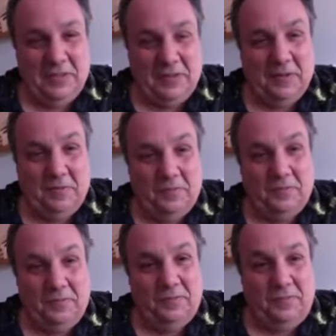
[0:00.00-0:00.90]
anymore or
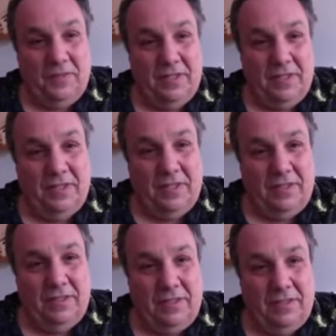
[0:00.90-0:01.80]
what's going on? And he
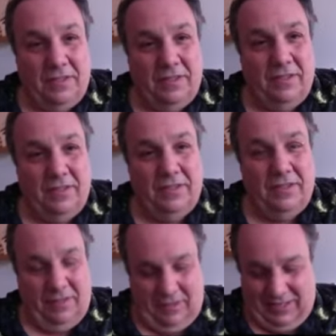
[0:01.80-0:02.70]
did a great job
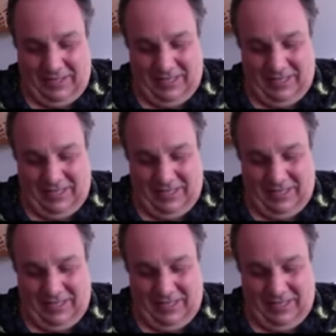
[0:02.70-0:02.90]
as